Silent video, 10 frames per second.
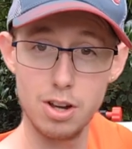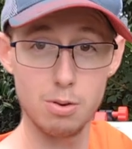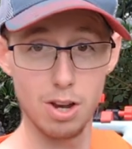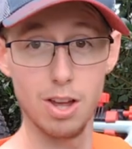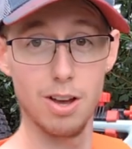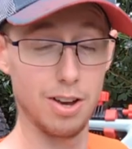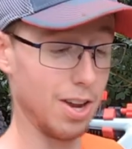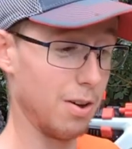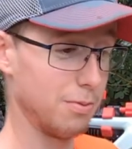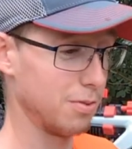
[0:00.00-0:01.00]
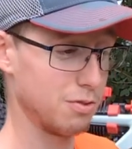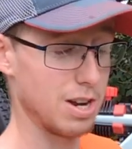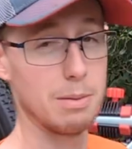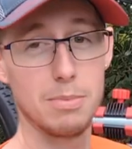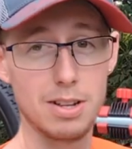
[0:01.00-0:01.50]
I quite like. Lo I love
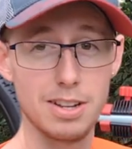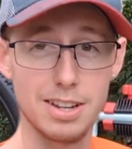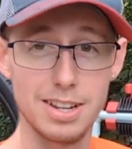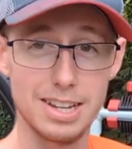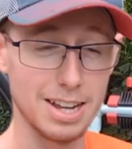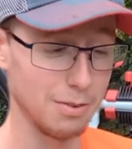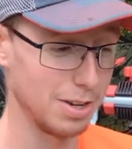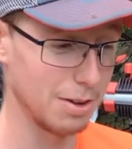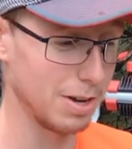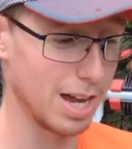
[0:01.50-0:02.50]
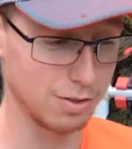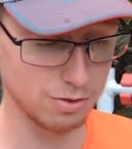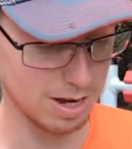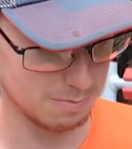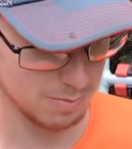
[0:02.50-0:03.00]
SRAM. I've never had
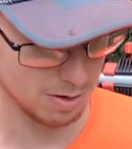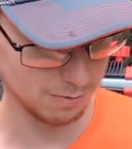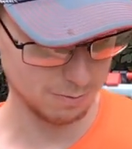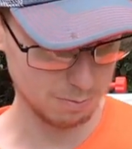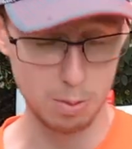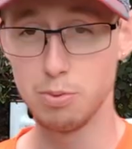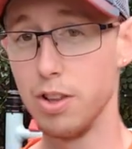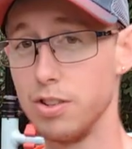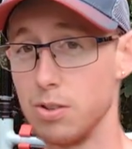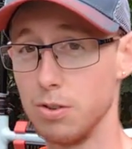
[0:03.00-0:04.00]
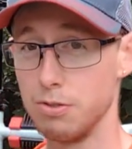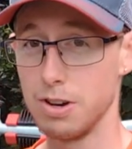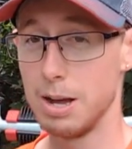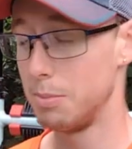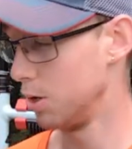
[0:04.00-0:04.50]
SRAM. I've, my brother's got
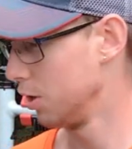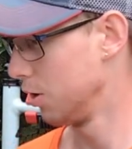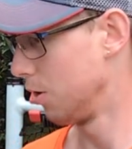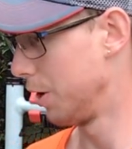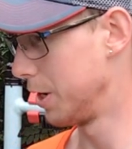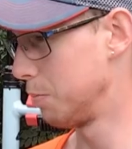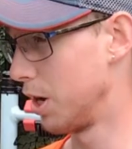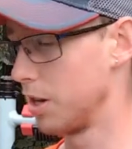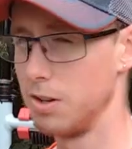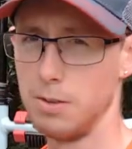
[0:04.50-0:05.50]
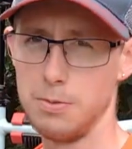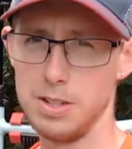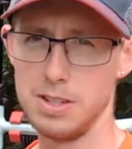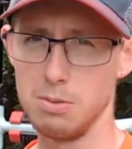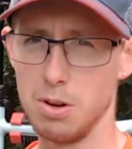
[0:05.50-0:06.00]
SRAM on his bike. I don't know if
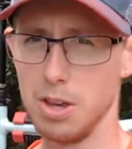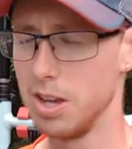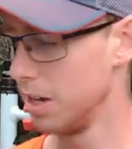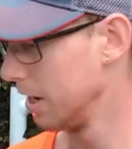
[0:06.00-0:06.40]
he's still got it.